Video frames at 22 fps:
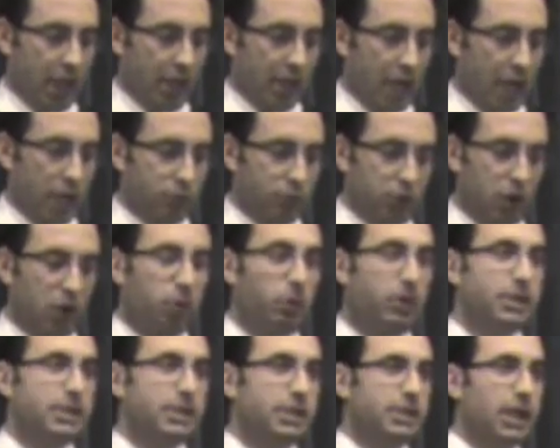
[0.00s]
on how no
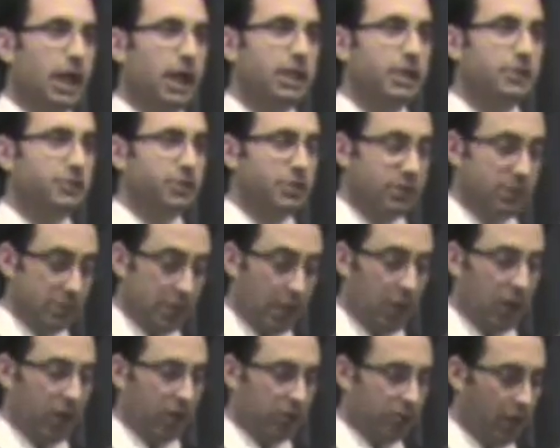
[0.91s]
one is
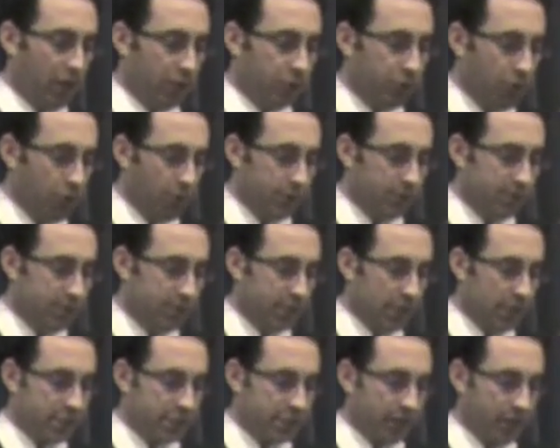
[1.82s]

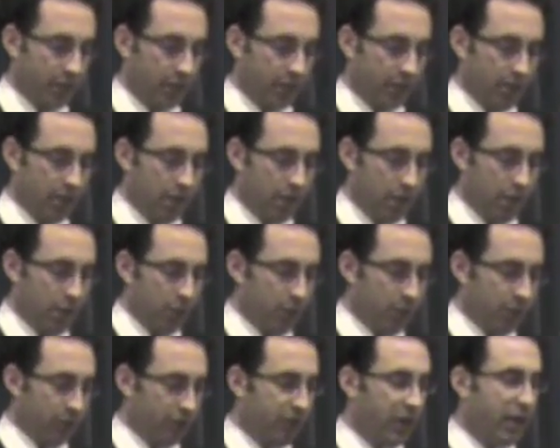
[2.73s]
satisfied
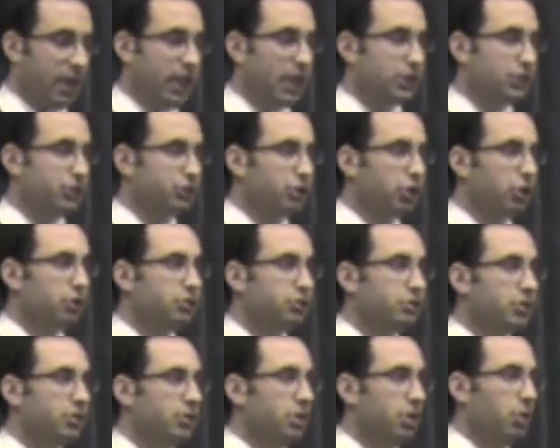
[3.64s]
with the fate he has
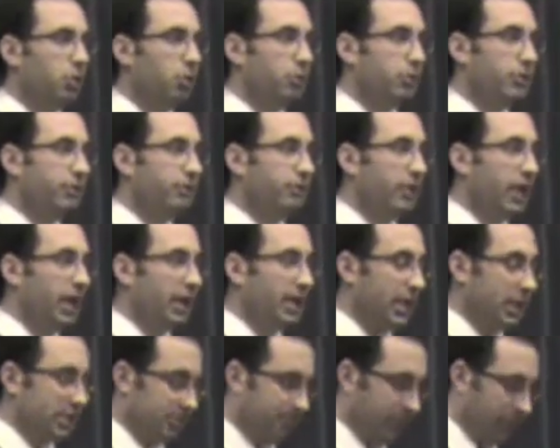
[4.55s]
chosen or the
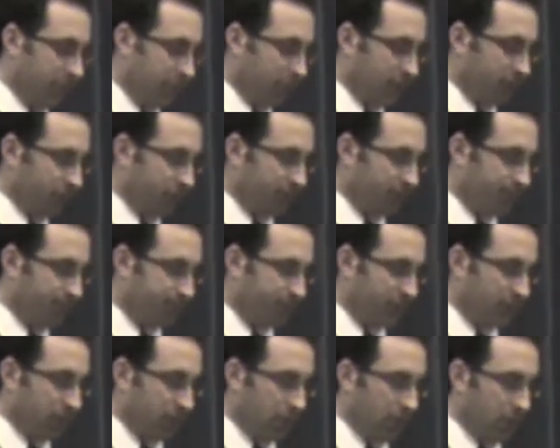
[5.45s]
fate he has been given.
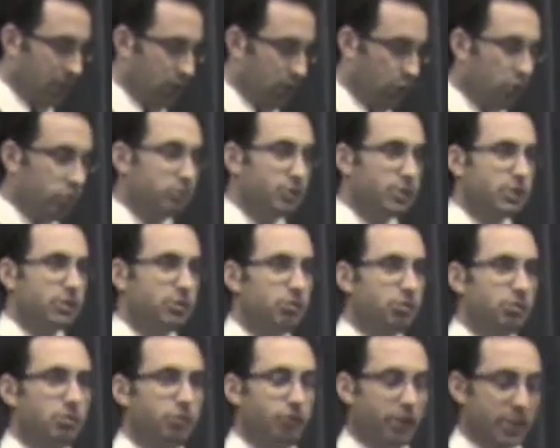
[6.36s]
Horace
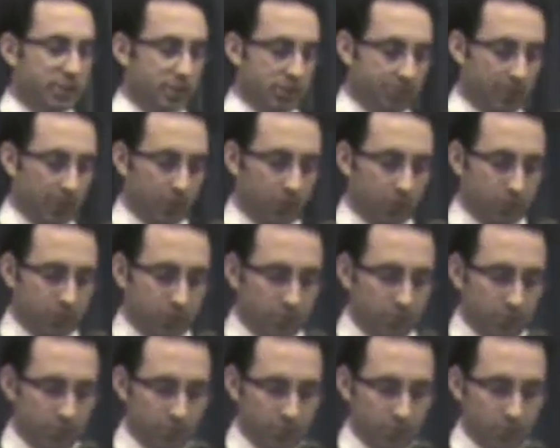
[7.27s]
writes about
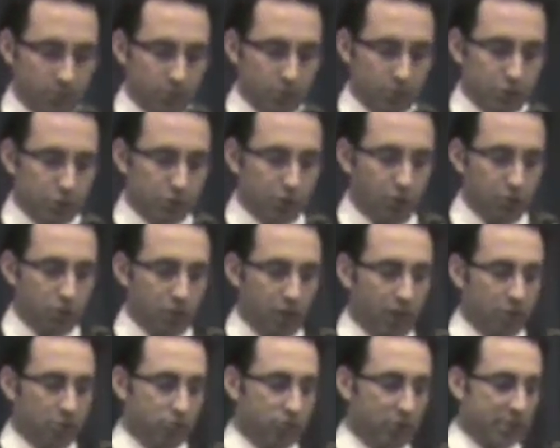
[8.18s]

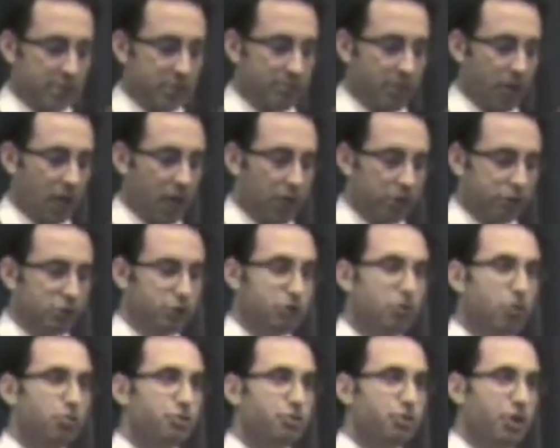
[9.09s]
how the
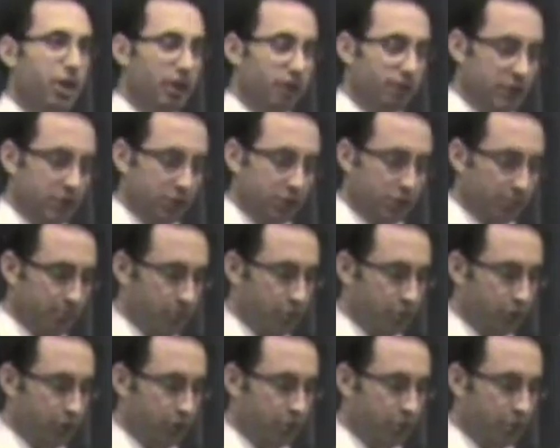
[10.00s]
soldier envies the
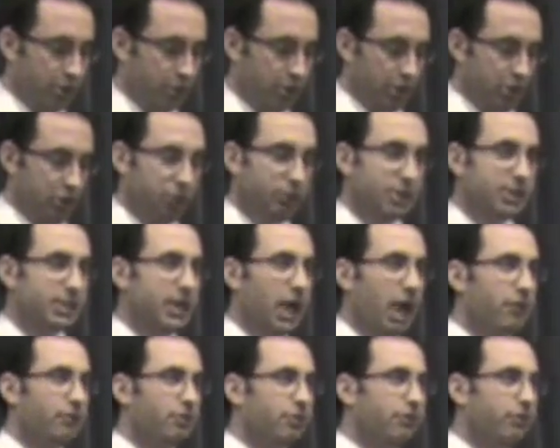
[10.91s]
merchant who doesn't
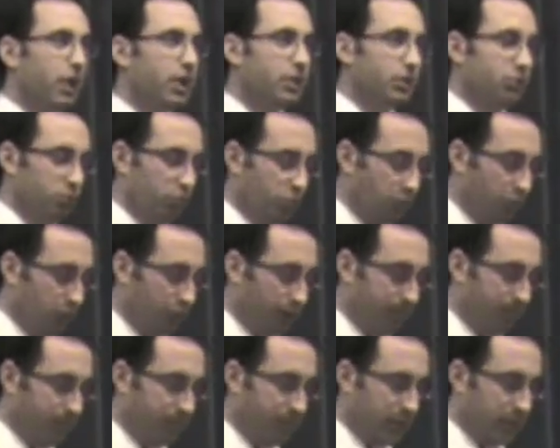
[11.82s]
have to fight anymore,